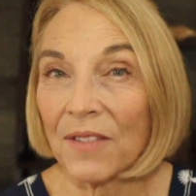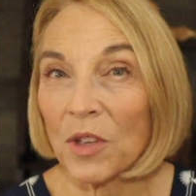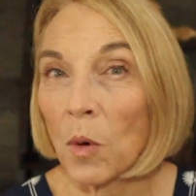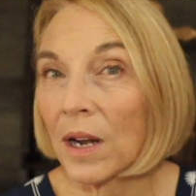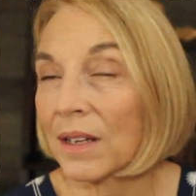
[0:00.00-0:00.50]
if
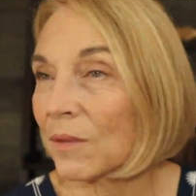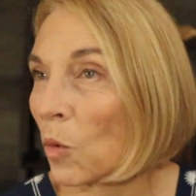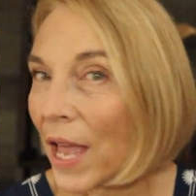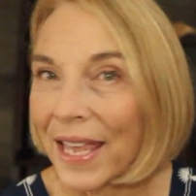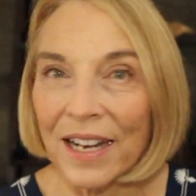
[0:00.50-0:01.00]
you want to
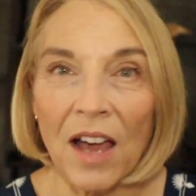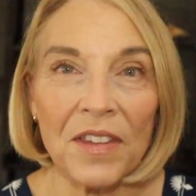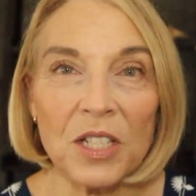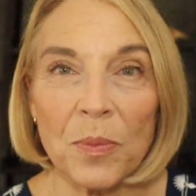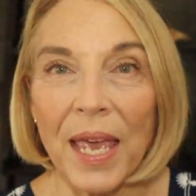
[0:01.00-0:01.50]
weigh in on
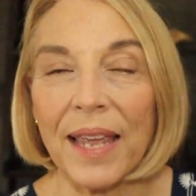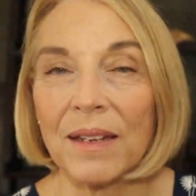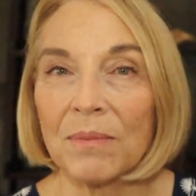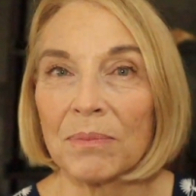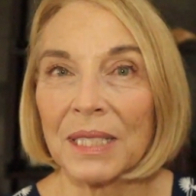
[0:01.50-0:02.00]
the
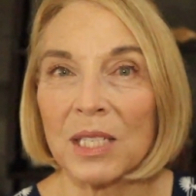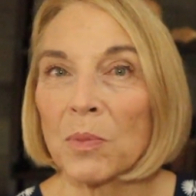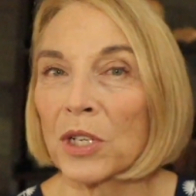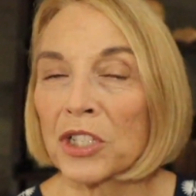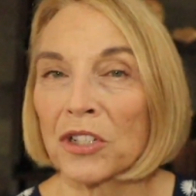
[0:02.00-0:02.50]
debate, please
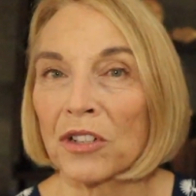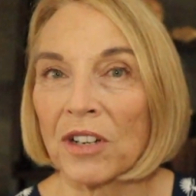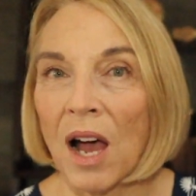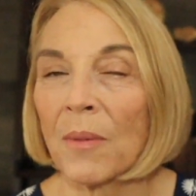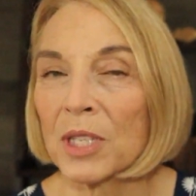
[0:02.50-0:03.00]
put your
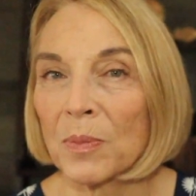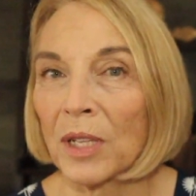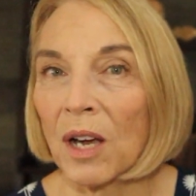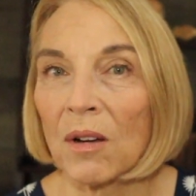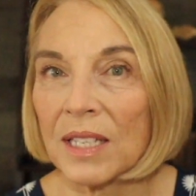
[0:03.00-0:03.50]
comments
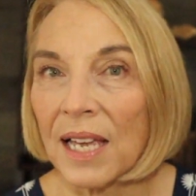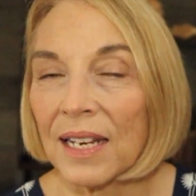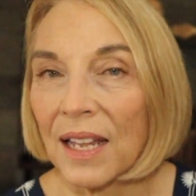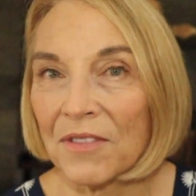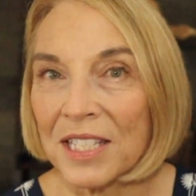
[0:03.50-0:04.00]
below because
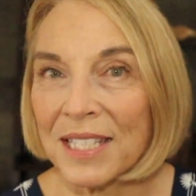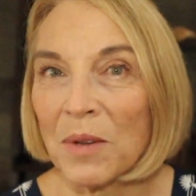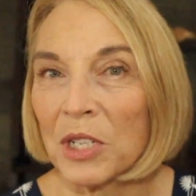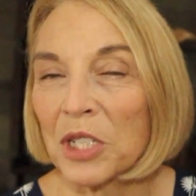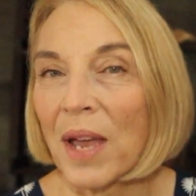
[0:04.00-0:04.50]
I'd love to see
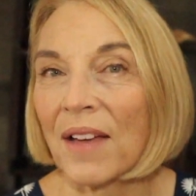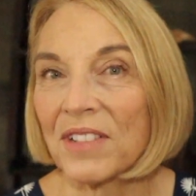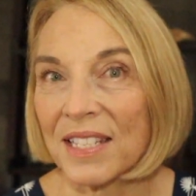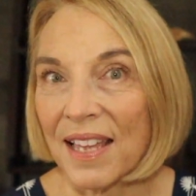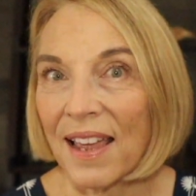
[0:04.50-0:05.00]
what you have
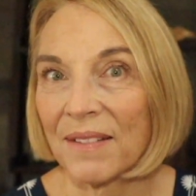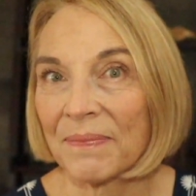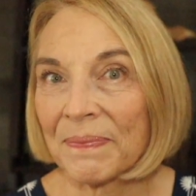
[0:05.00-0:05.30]
to say.